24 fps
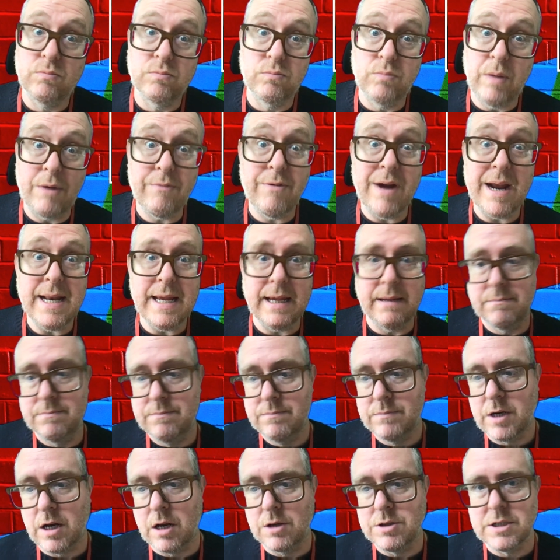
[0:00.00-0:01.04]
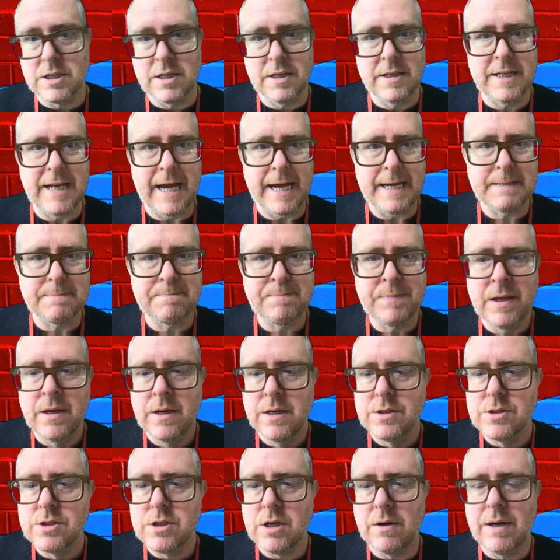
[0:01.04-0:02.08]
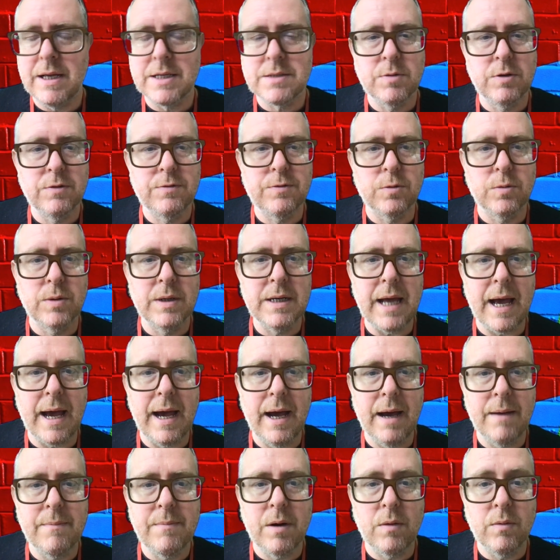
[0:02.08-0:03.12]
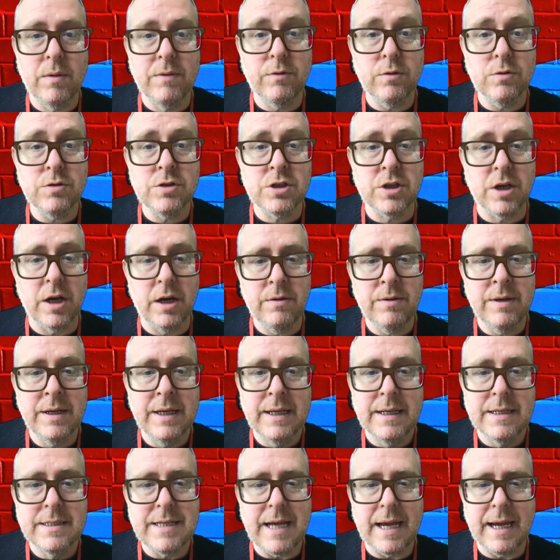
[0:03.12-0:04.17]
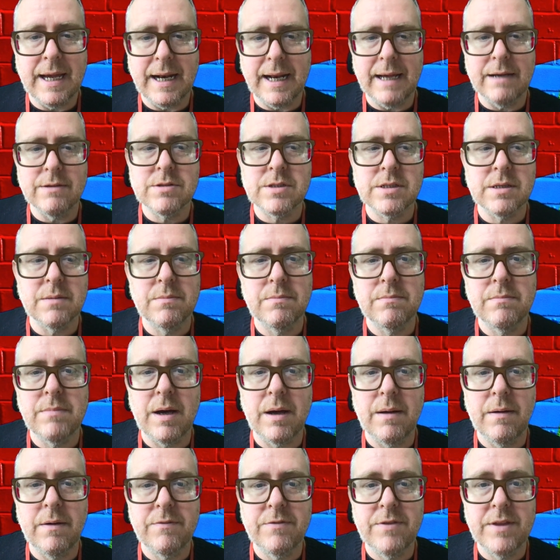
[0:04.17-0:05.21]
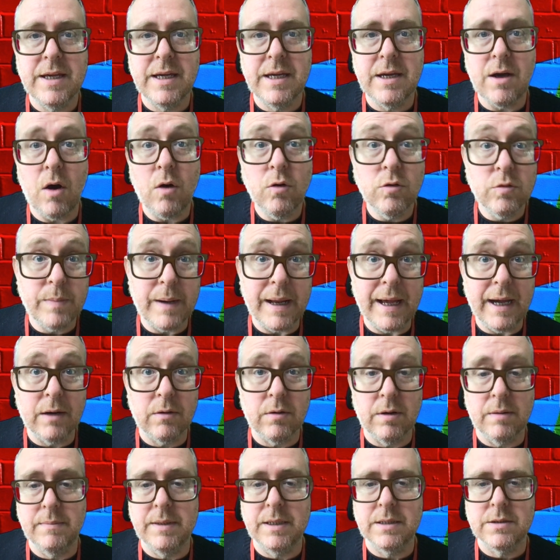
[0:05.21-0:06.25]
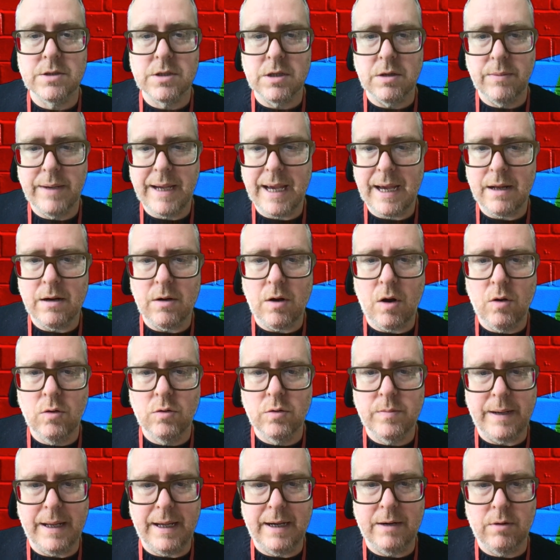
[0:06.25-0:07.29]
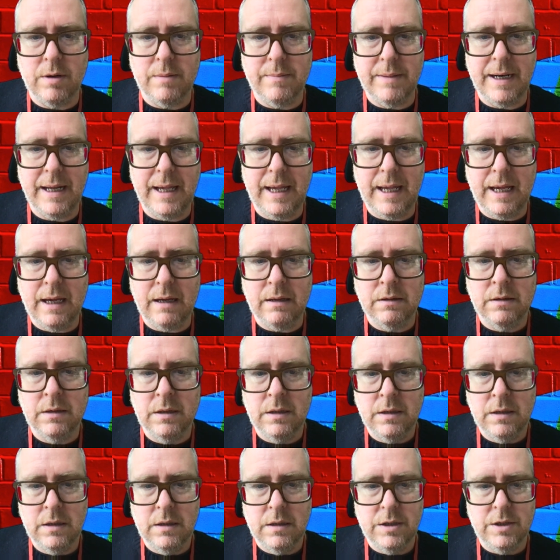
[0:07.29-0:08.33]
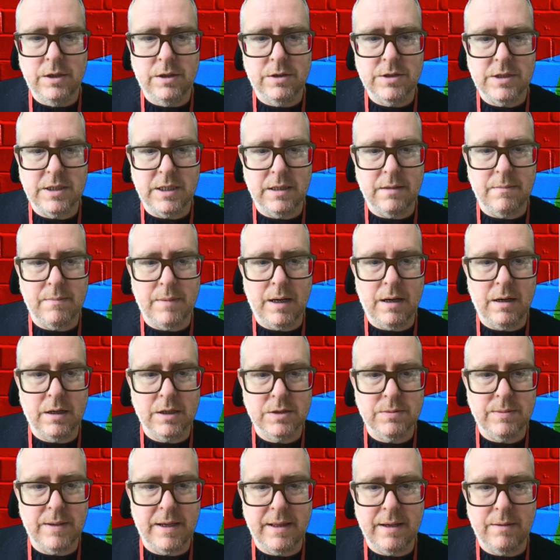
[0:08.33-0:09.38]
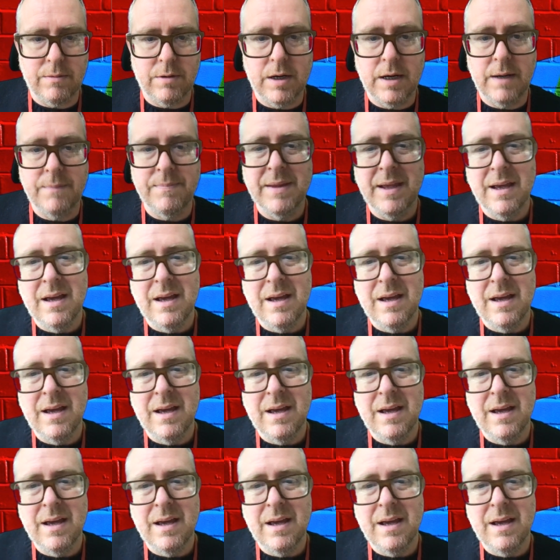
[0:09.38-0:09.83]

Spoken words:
ready, closer to the date. So let's move forward. We've also taken out some of the old play equipment. So we had old play equipment here. You can see the marks where they were.